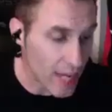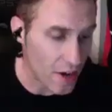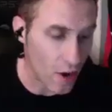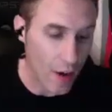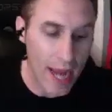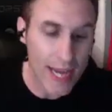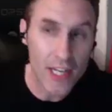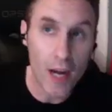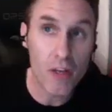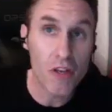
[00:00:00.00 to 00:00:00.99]
no,
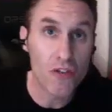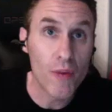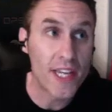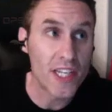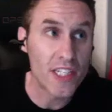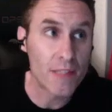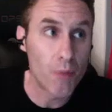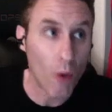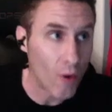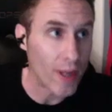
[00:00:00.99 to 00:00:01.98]
AEW's weakest
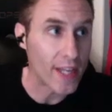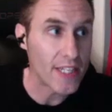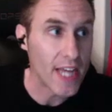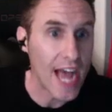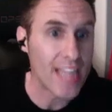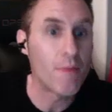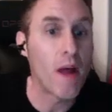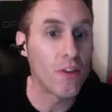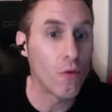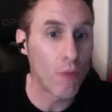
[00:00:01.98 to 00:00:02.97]
point has
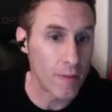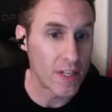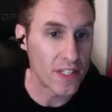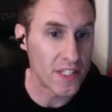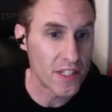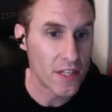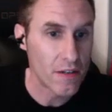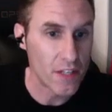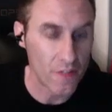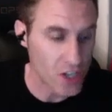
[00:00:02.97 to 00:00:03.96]
been the women's
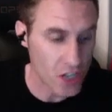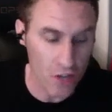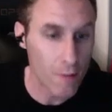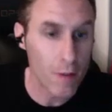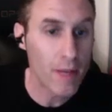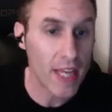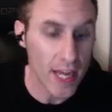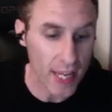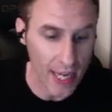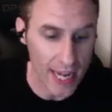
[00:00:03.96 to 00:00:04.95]
division from the
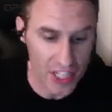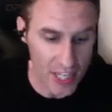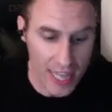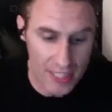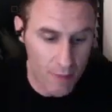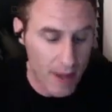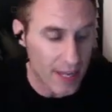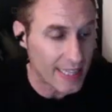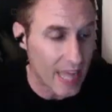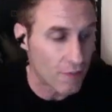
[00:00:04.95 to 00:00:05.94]
beginning. It's been
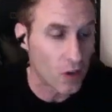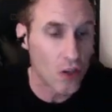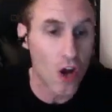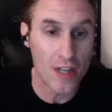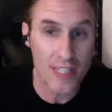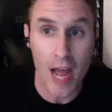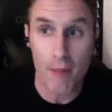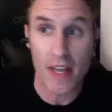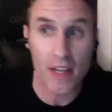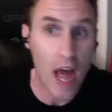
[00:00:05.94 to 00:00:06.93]
like that for a long time.
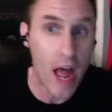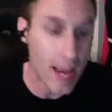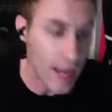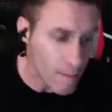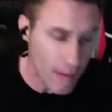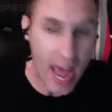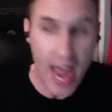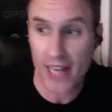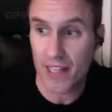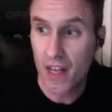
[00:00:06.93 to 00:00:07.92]
And
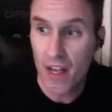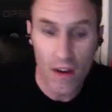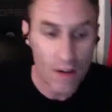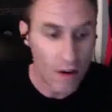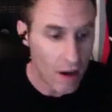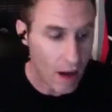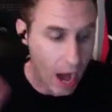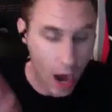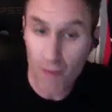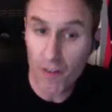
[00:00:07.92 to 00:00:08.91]
Impact,
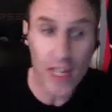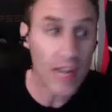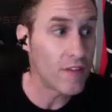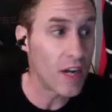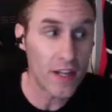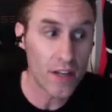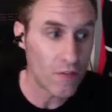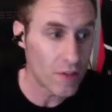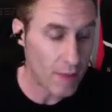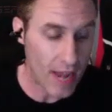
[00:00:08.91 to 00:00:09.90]
however they've done it
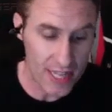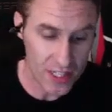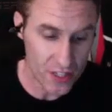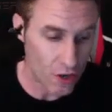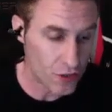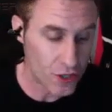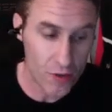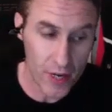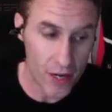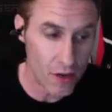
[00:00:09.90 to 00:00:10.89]
over the past, 2
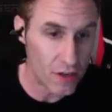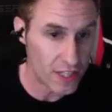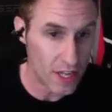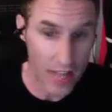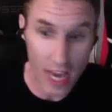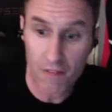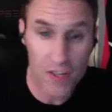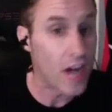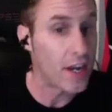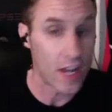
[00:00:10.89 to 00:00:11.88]
years, they've
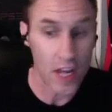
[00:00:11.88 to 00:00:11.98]
done it.